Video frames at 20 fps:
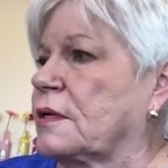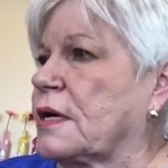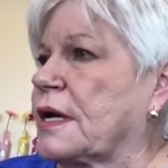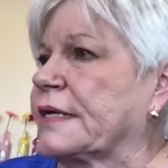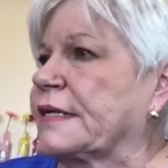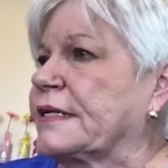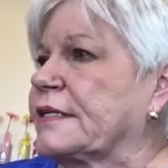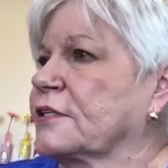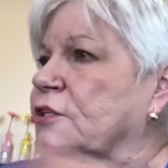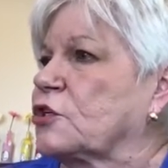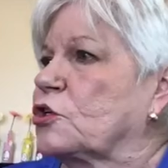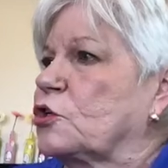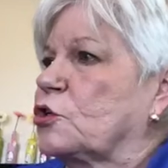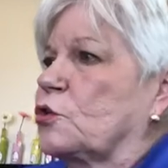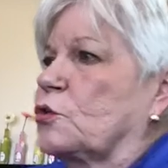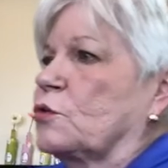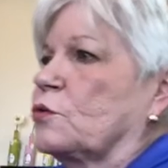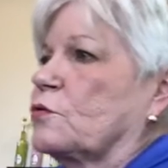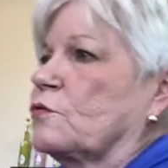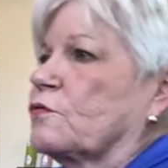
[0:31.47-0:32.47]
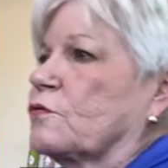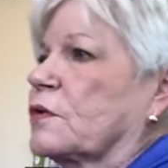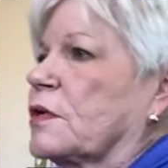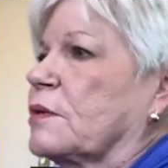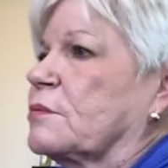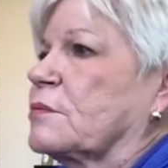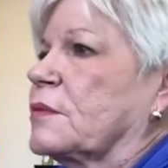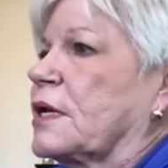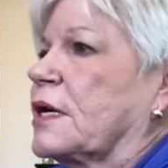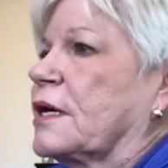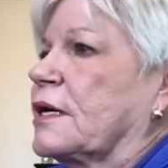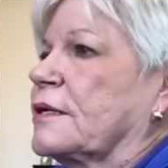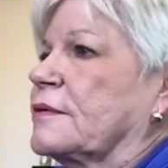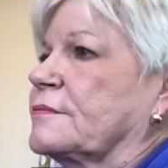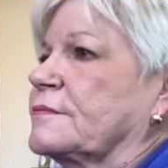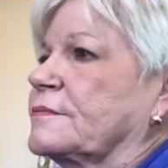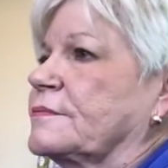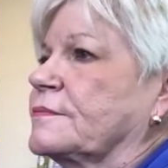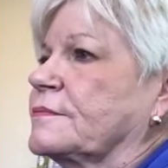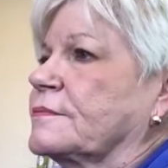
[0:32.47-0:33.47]
I get a cue from
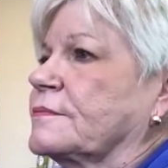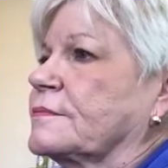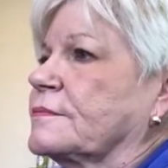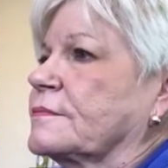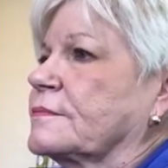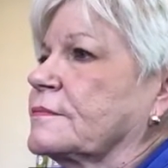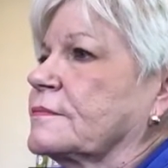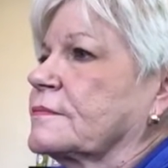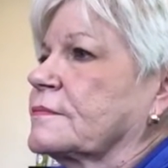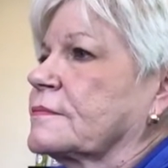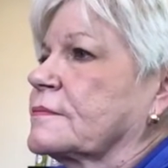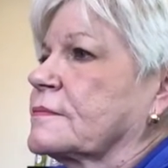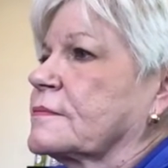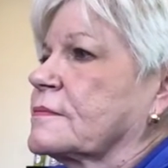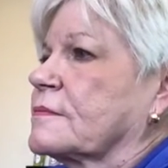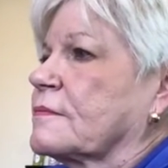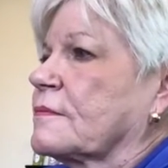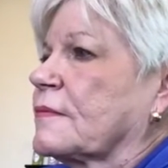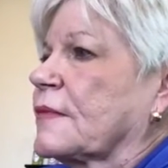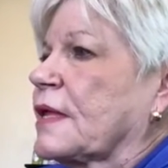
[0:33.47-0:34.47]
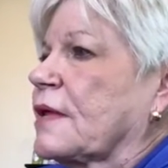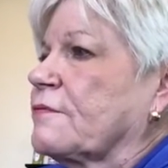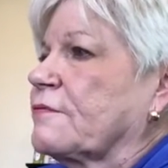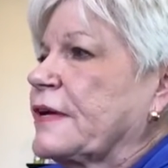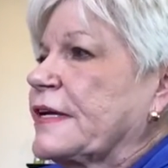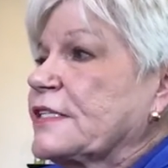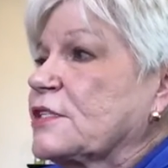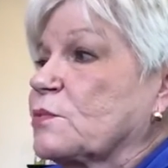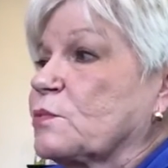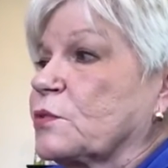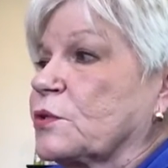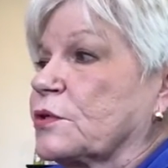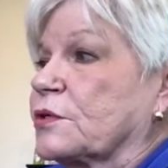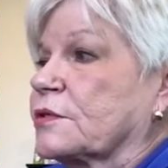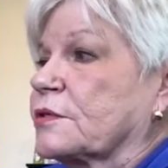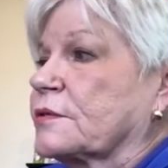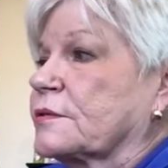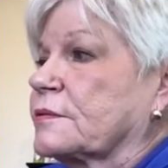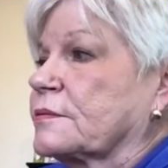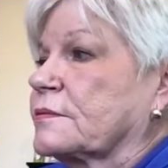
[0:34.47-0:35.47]
um, Facebook.